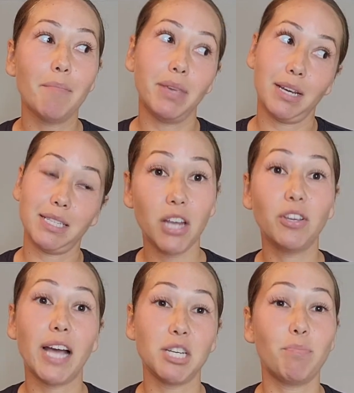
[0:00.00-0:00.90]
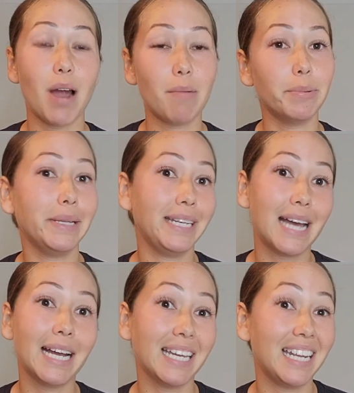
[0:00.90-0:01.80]
because you guys are probably
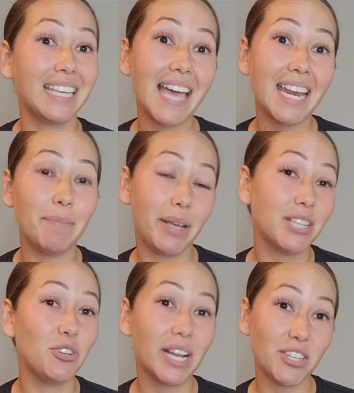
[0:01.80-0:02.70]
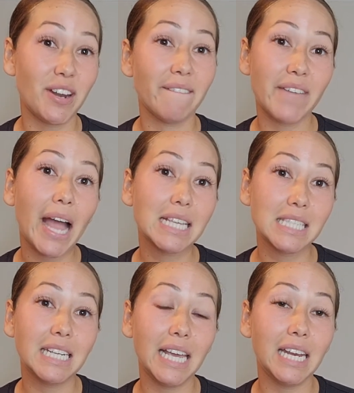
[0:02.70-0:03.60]
not going to get it because you guys are not
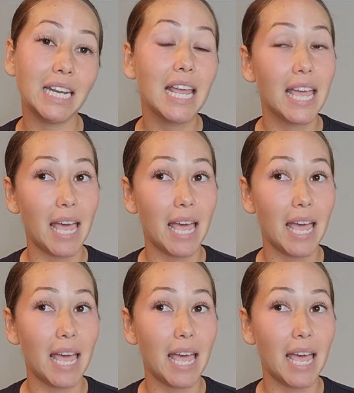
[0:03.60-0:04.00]
vaccinated.